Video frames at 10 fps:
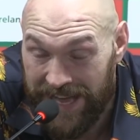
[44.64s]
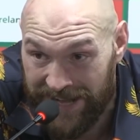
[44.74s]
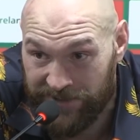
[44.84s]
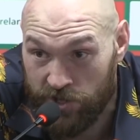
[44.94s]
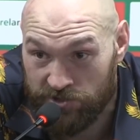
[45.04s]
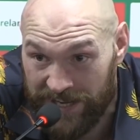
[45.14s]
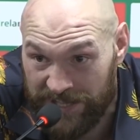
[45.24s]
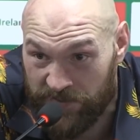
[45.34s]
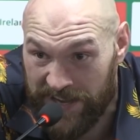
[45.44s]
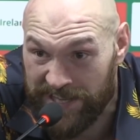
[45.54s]
I'll go to
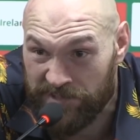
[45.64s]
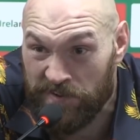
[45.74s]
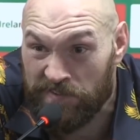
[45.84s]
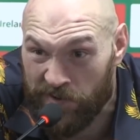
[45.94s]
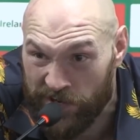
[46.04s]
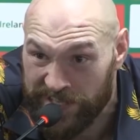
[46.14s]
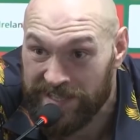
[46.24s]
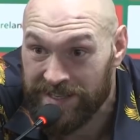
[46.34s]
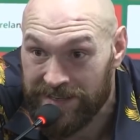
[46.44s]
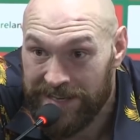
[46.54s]
Las Vegas for free
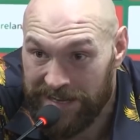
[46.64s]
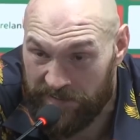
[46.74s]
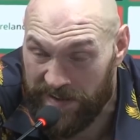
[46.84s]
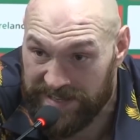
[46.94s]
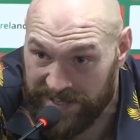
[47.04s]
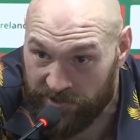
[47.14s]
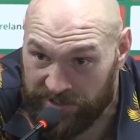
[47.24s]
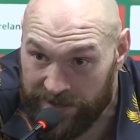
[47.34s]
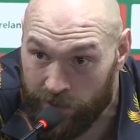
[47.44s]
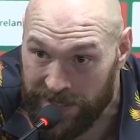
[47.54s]
and fight
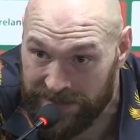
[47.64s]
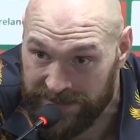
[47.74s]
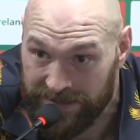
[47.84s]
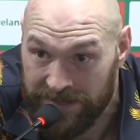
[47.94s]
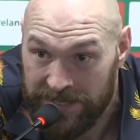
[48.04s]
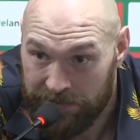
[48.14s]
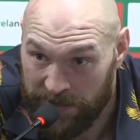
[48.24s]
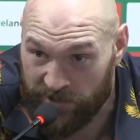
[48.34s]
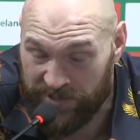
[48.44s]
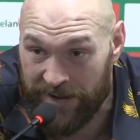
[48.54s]
Deontay Wilder
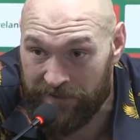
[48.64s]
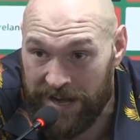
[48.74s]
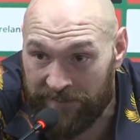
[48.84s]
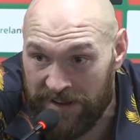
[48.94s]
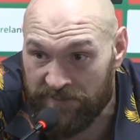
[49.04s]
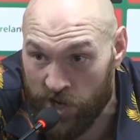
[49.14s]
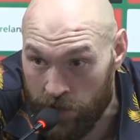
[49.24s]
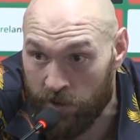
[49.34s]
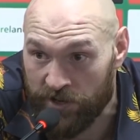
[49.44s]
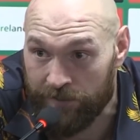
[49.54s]
because I'd rather have
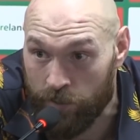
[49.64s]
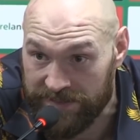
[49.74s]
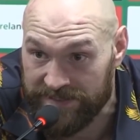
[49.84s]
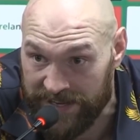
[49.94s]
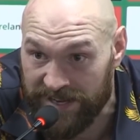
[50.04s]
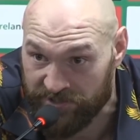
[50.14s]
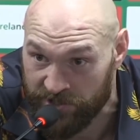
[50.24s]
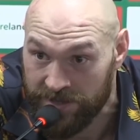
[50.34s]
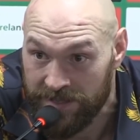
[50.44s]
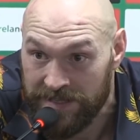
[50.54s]
no money and win the
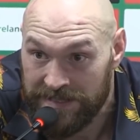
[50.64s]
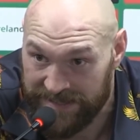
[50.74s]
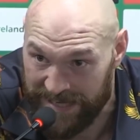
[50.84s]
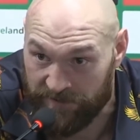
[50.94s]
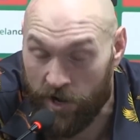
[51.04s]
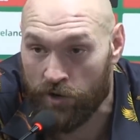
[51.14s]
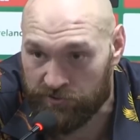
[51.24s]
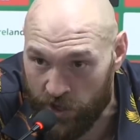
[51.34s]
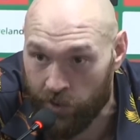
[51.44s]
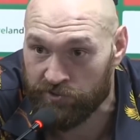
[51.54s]
title than have
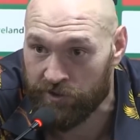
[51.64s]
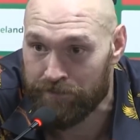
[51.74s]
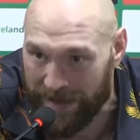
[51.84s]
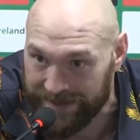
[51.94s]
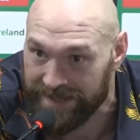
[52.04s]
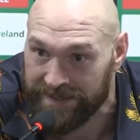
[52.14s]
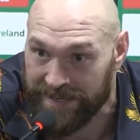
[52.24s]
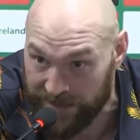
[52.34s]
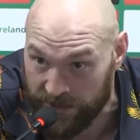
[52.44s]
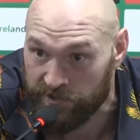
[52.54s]
$200 billion
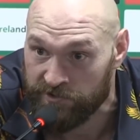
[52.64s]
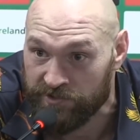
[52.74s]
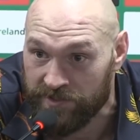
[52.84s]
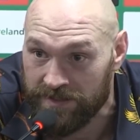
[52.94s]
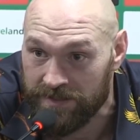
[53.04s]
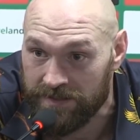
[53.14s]
and lose.